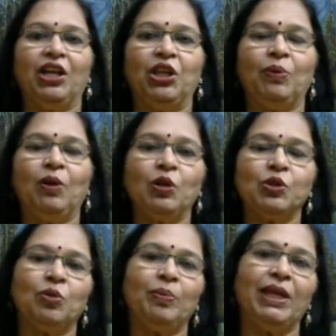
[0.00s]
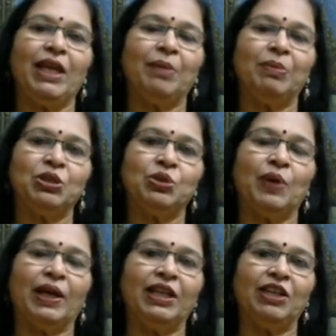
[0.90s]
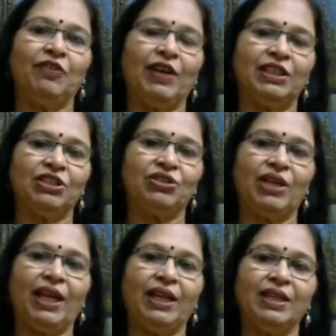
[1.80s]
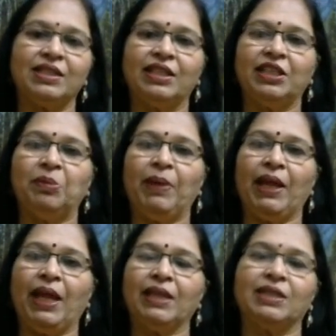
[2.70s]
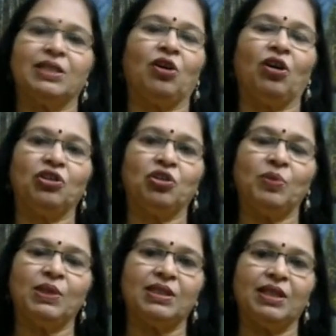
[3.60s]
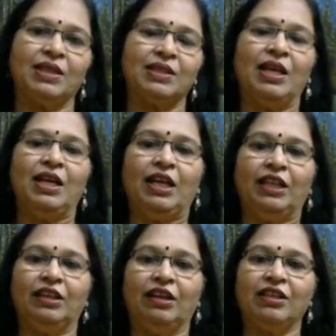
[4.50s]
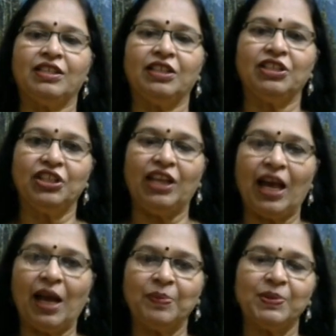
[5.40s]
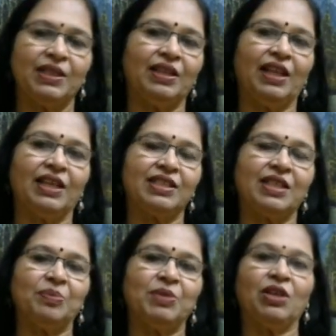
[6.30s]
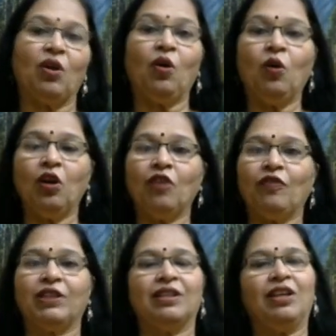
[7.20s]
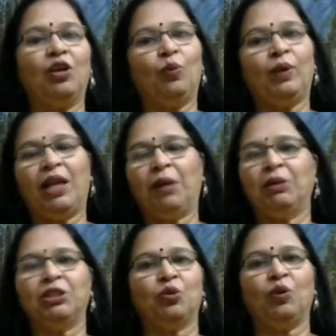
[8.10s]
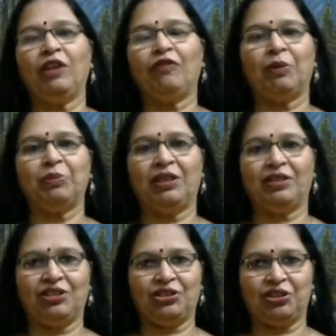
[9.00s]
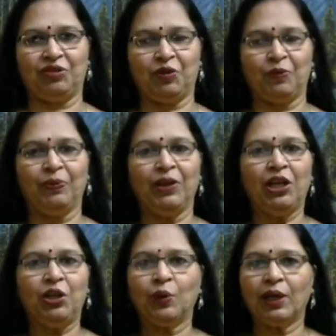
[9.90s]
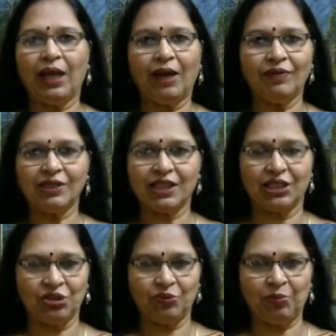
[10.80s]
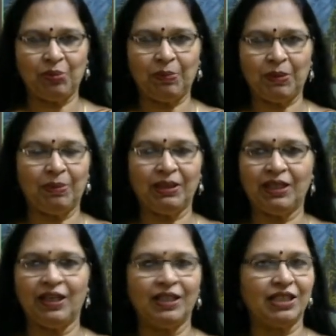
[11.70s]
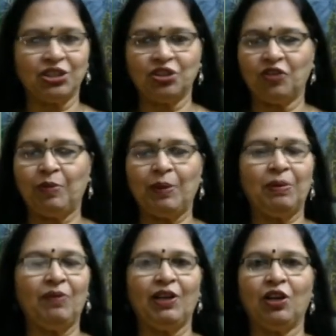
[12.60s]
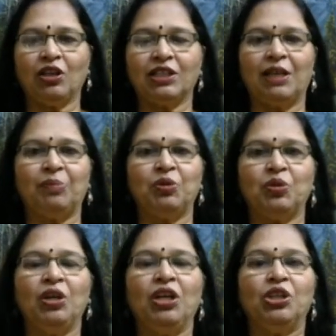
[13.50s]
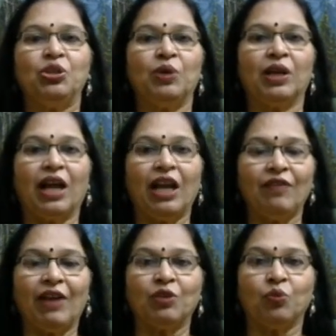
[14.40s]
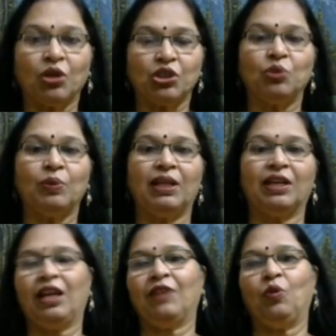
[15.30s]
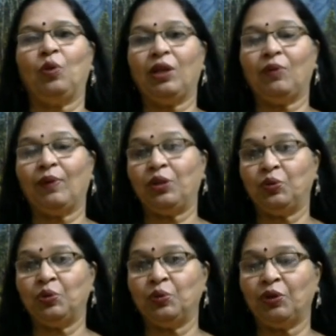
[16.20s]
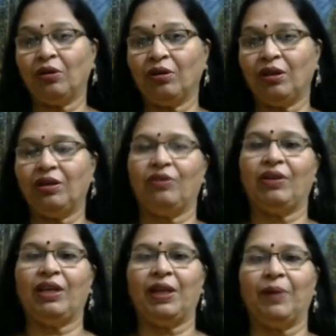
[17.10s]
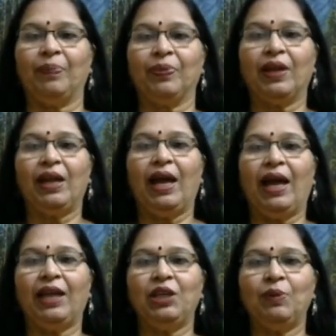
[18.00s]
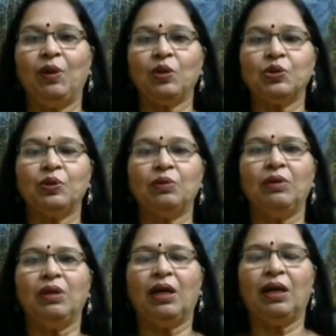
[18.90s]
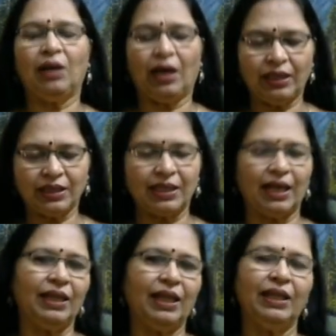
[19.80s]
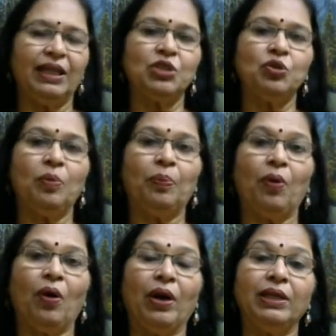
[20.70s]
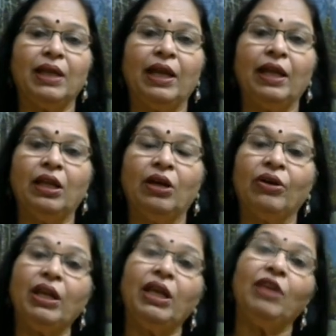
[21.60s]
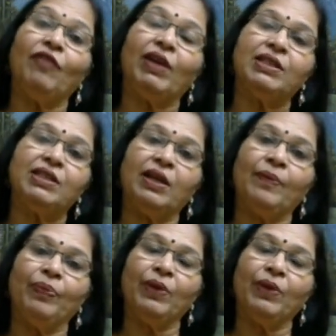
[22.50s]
You will also be able to identify the trends, the debates, the controversies, the research gaps in that subject. All of it will emerge only from the literature review. You can have discussion with people, but the discussion of people will not help you to arrive at what you will arrive only when you do your reading. And you will also understand that there is no point in reinventing